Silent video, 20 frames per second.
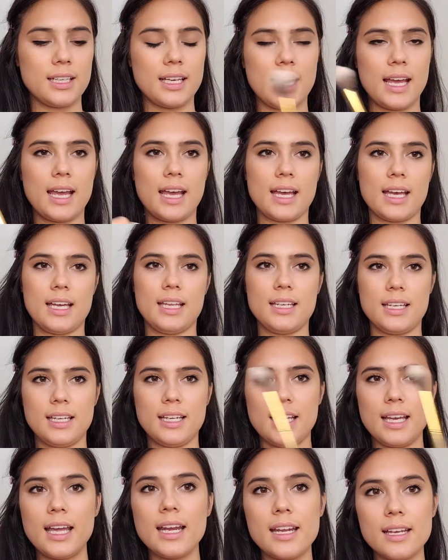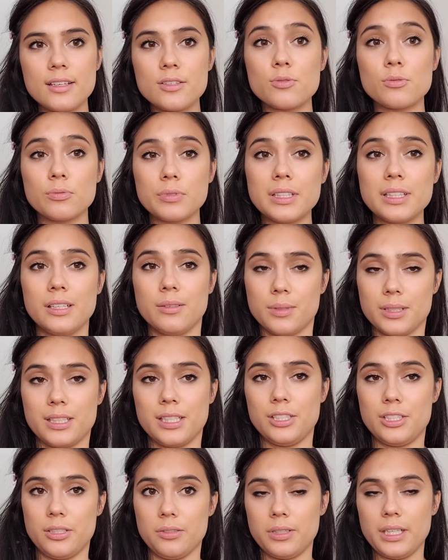and it is really,
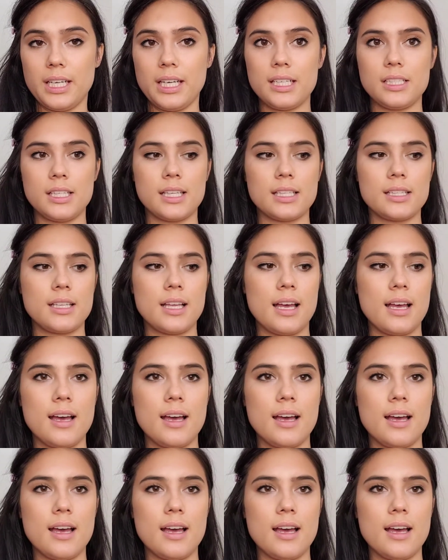really dewy, and that